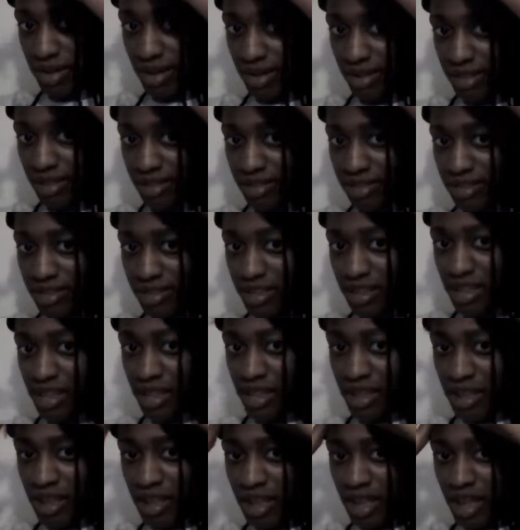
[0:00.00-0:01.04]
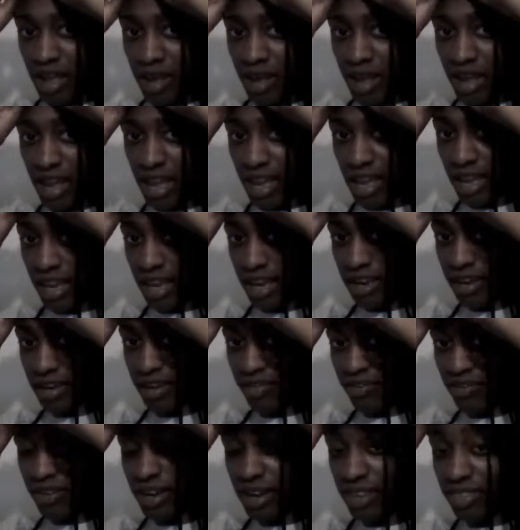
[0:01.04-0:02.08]
it is. And the
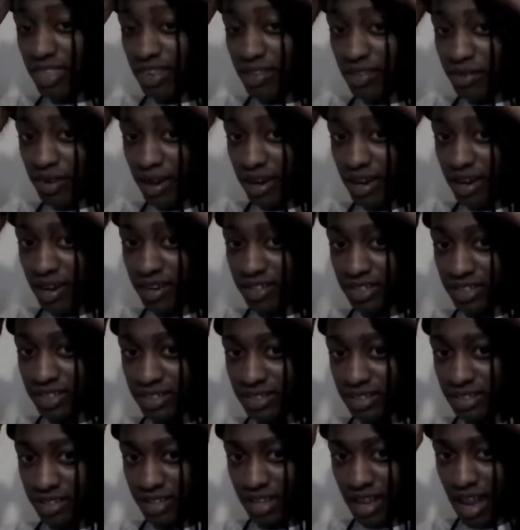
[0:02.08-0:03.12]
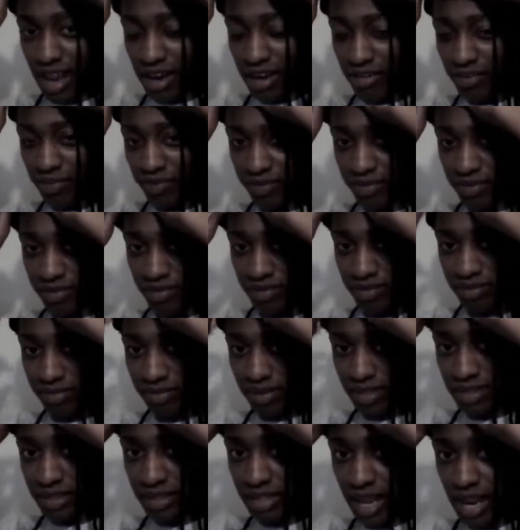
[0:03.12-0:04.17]
funny thing with my hair, just kind of
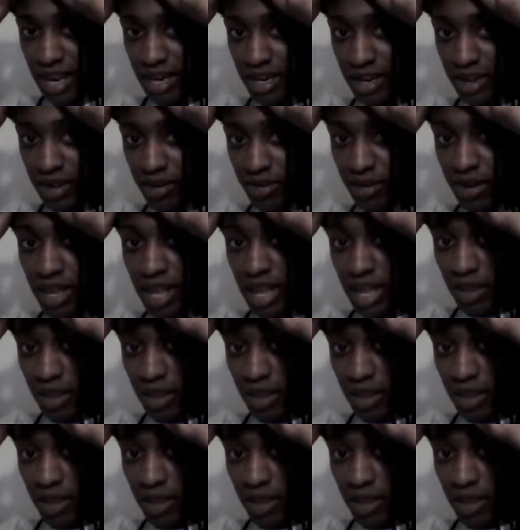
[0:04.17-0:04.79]
a side note,